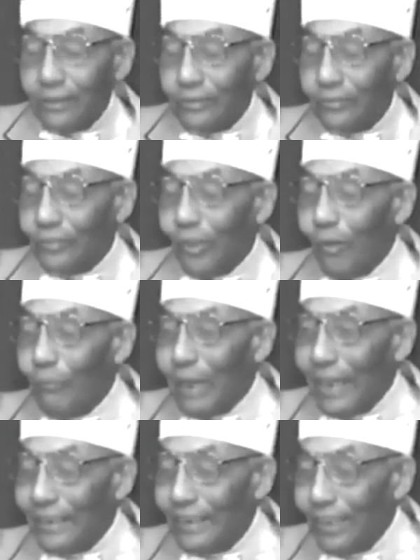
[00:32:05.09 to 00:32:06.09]

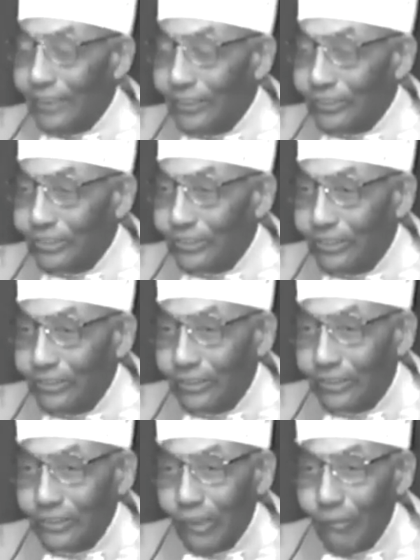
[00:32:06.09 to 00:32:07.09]
Nobody
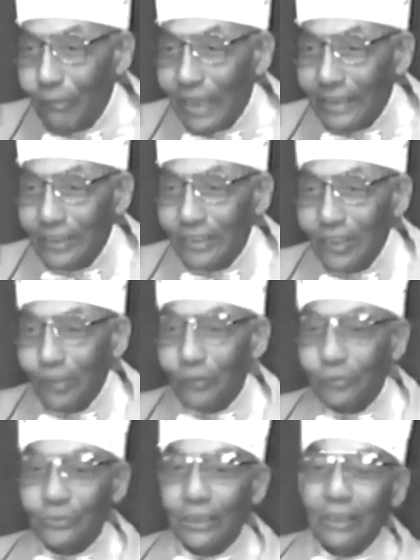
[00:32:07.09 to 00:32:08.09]
understood. Nobody
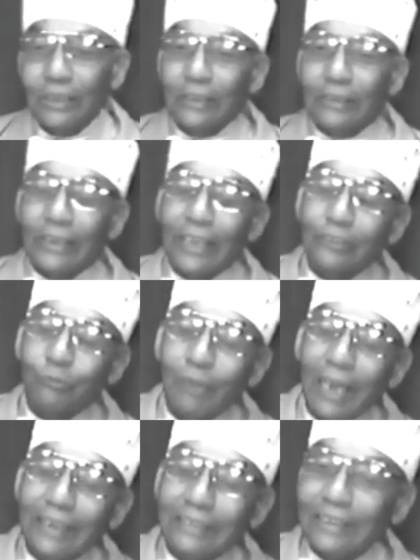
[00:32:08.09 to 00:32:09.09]
knows. That's
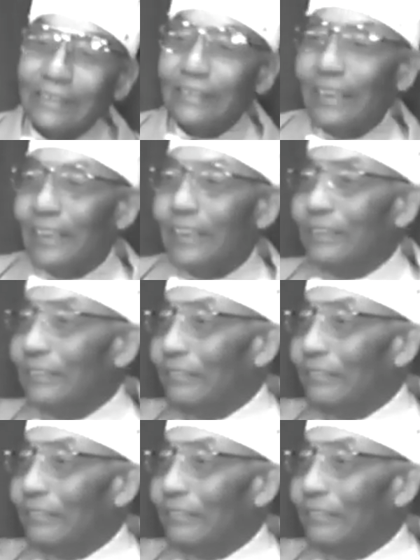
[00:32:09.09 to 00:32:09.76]
why today